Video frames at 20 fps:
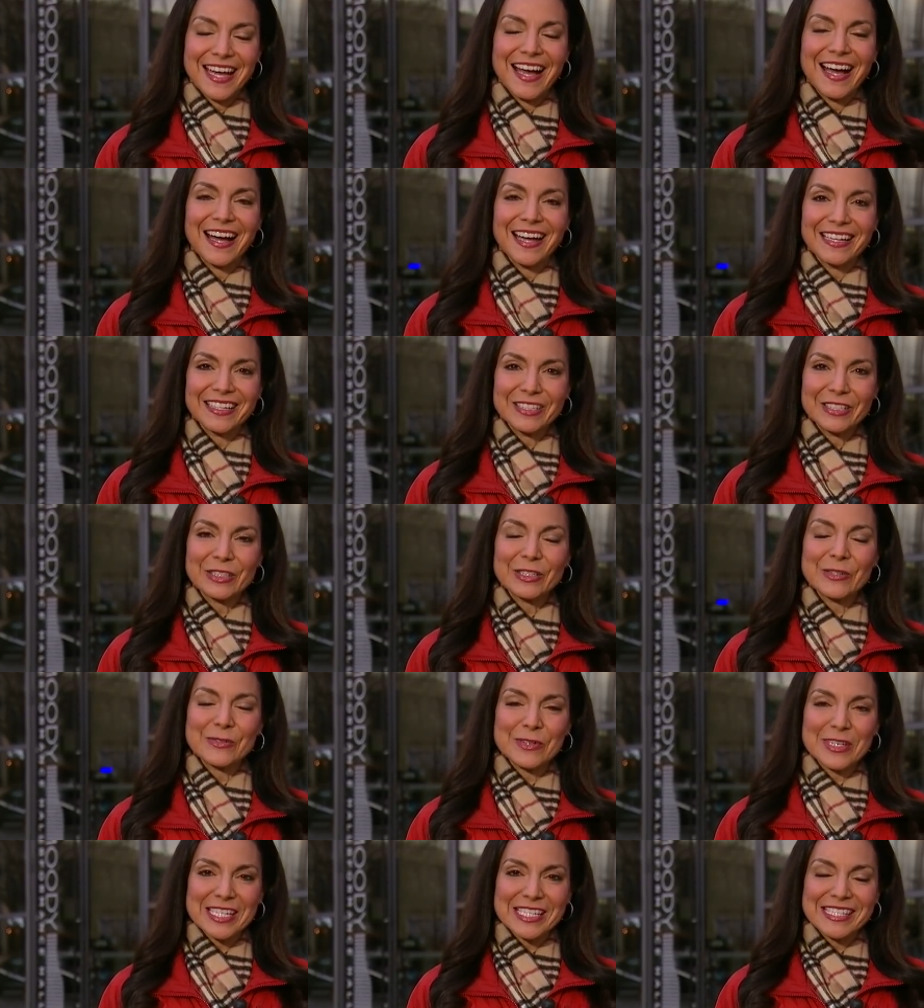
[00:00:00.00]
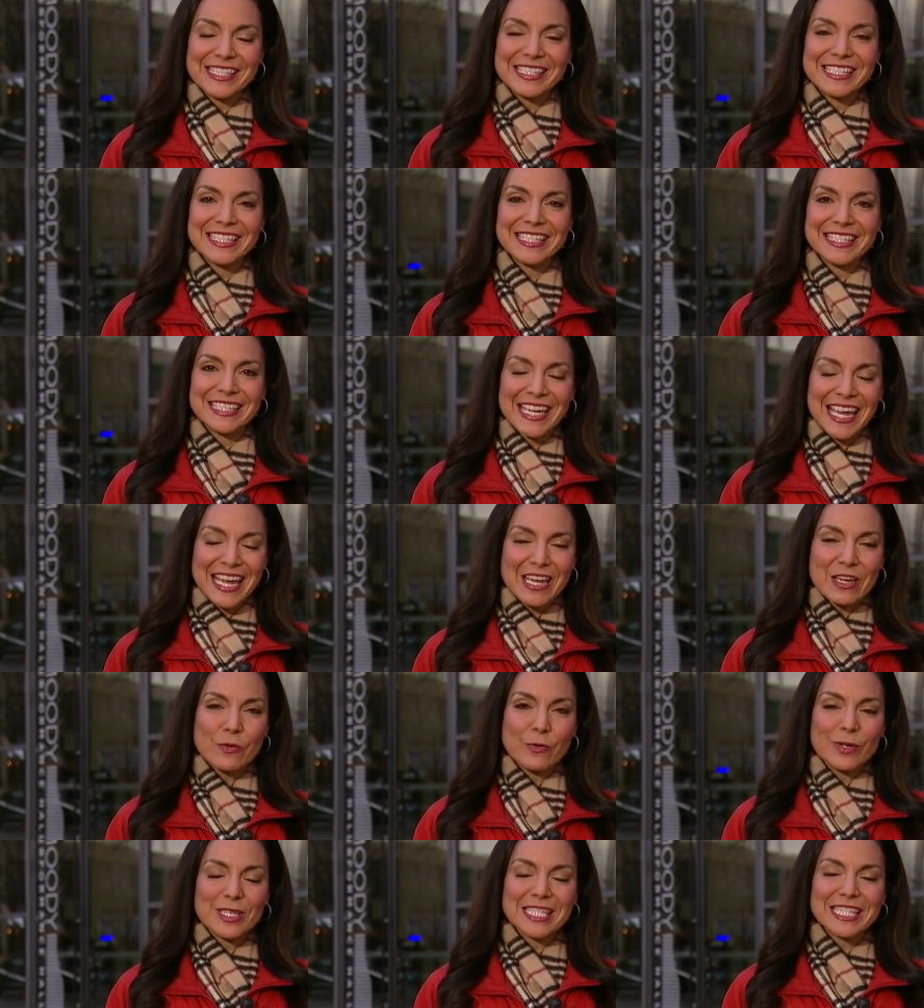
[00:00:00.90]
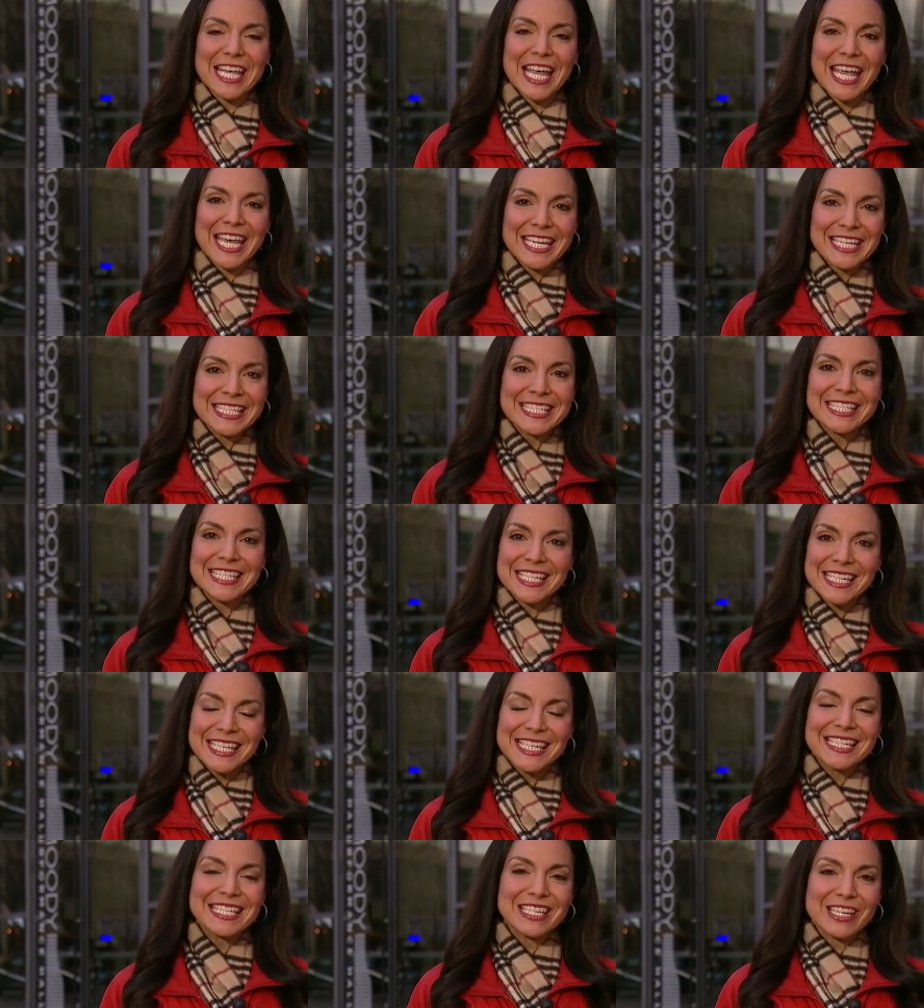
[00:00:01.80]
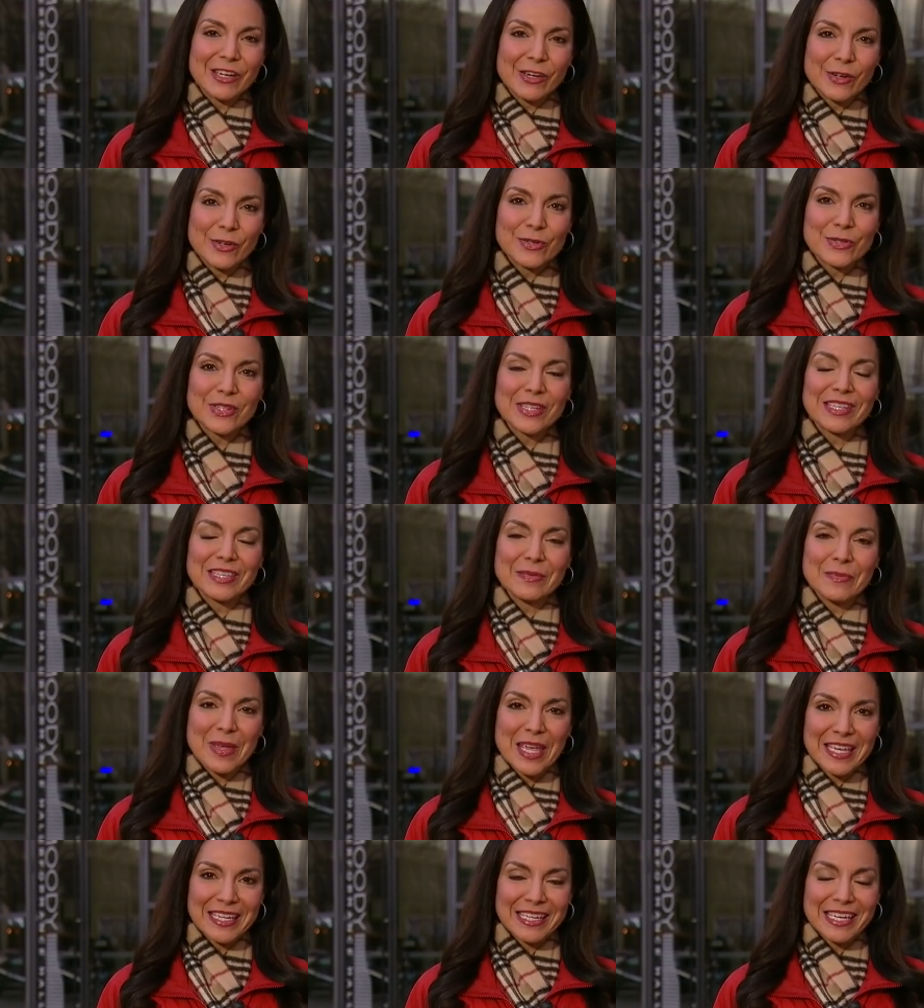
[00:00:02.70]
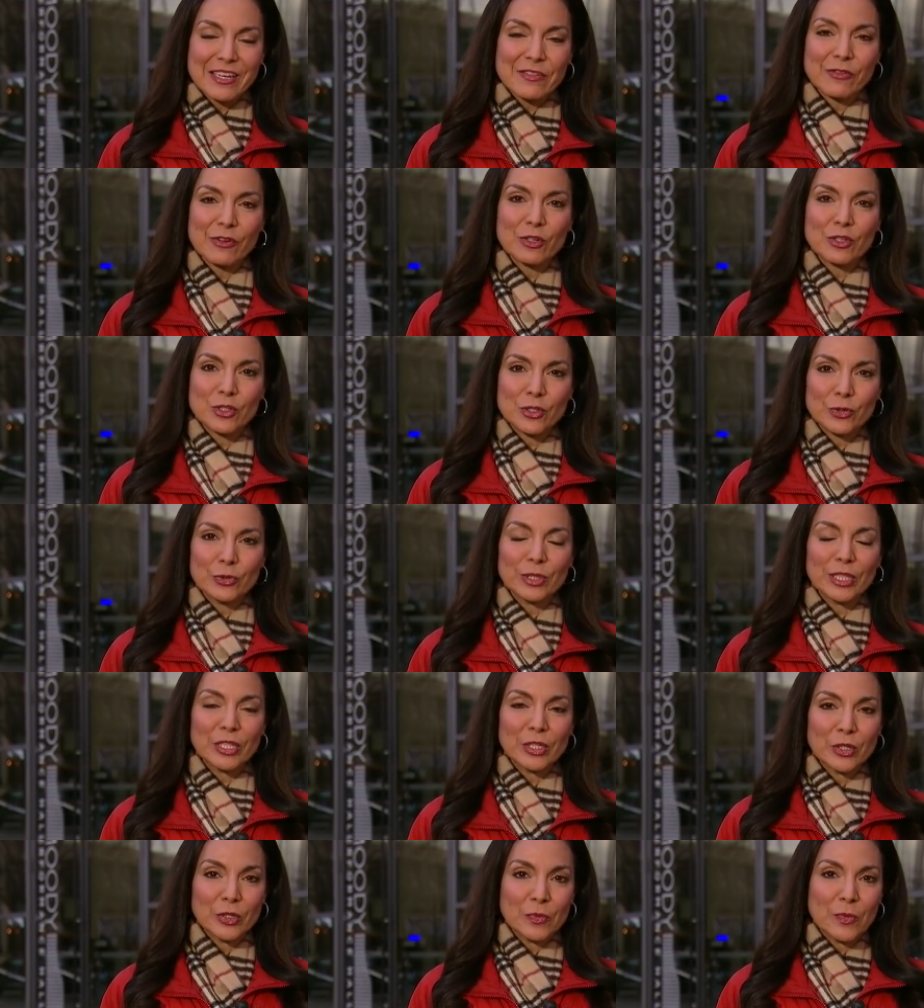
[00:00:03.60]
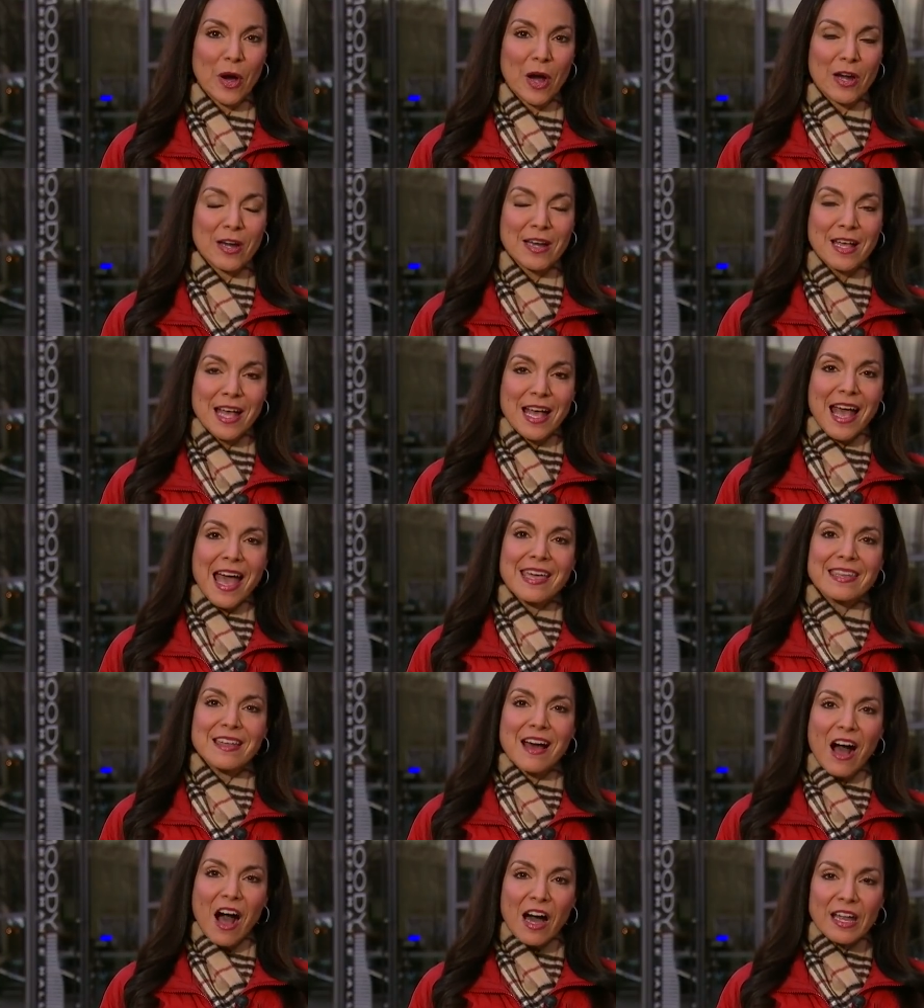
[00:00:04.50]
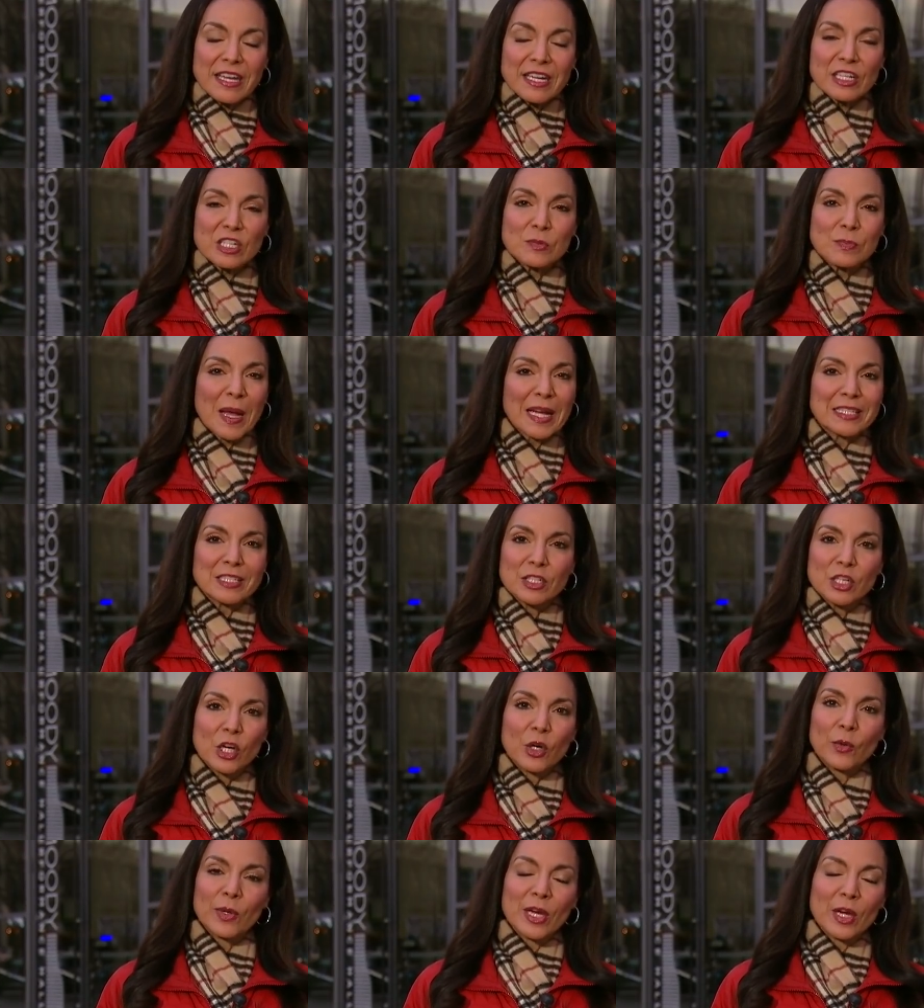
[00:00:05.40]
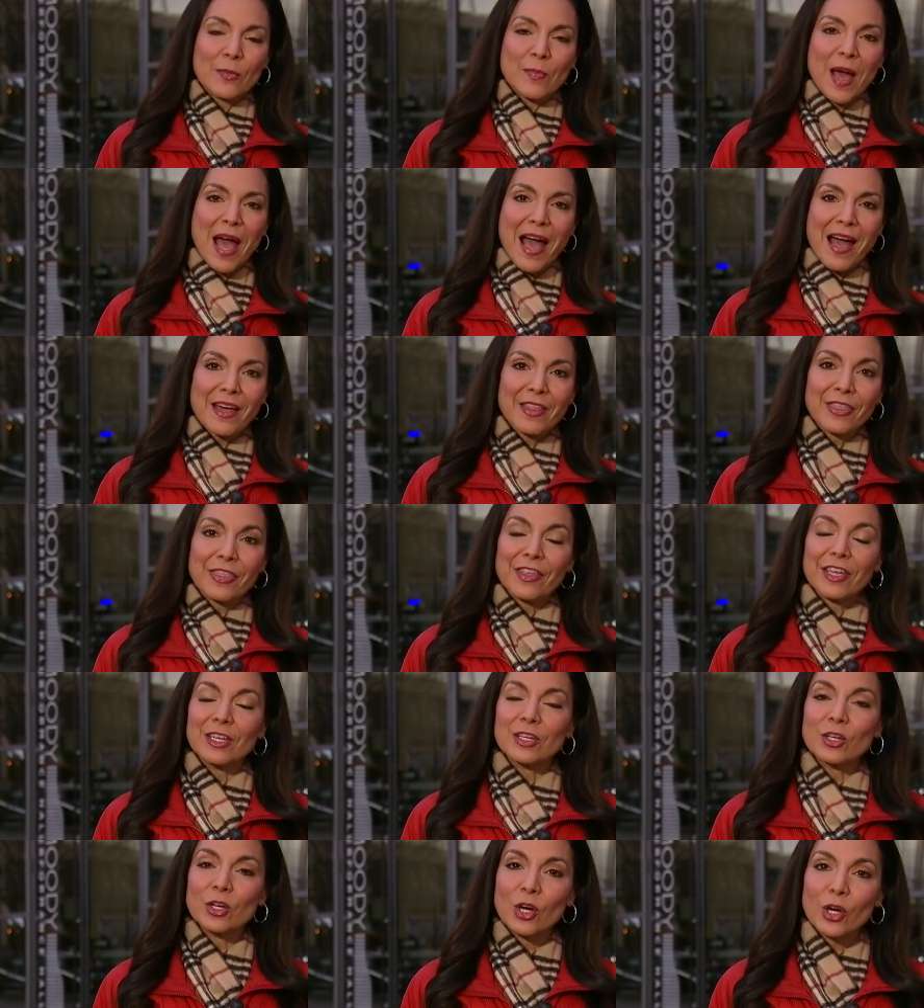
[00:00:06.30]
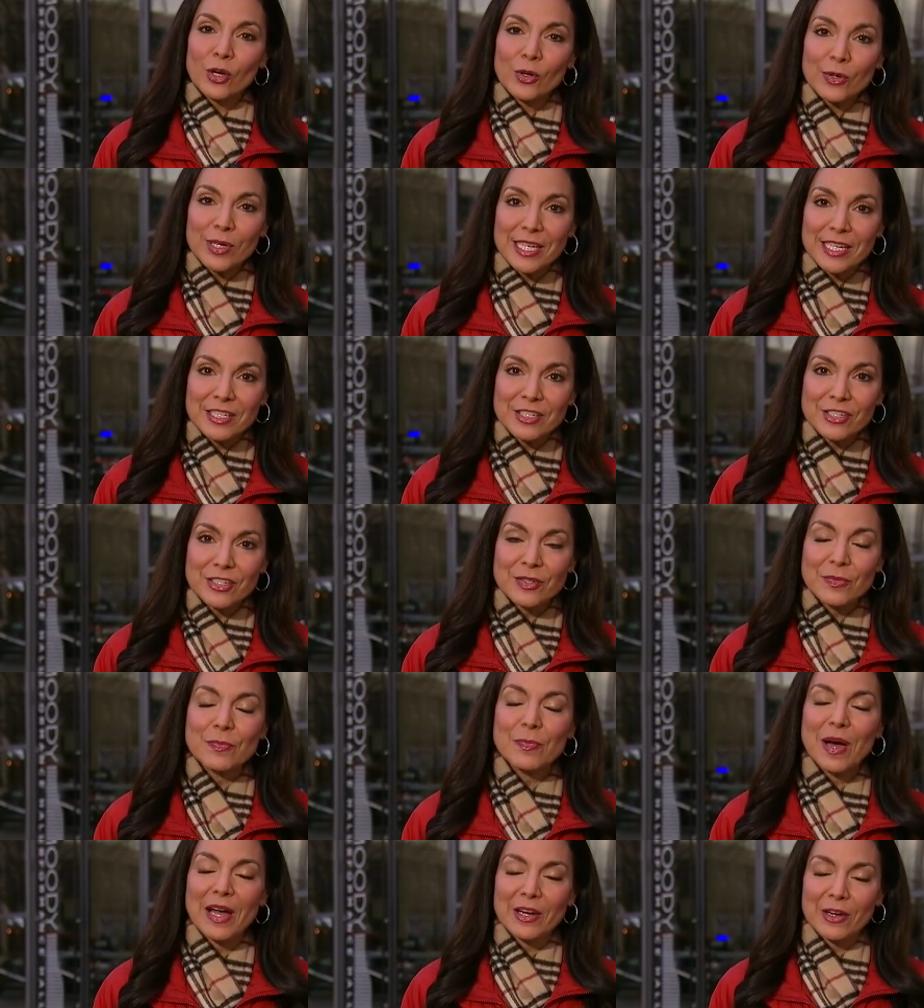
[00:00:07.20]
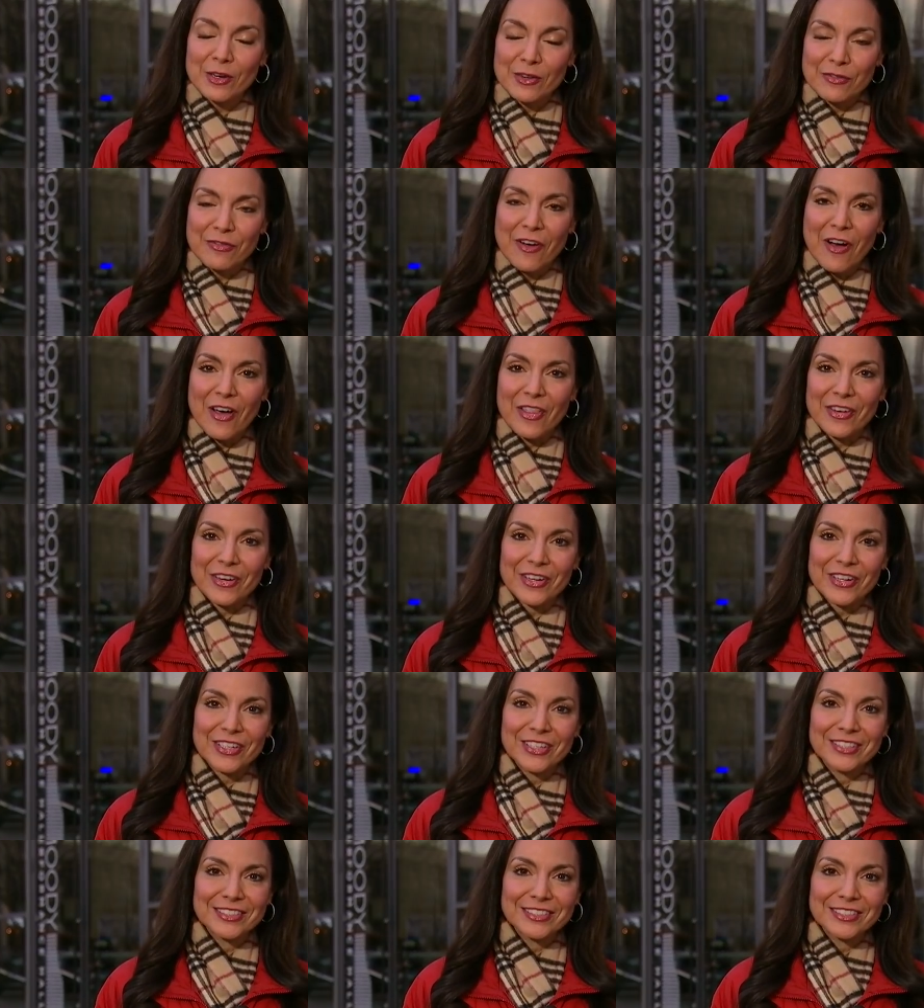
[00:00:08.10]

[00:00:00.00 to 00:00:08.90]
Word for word: Hi, Clarice. Today was 18 years in the making for Julie Kumar, an unexpected career path encouraged by her father.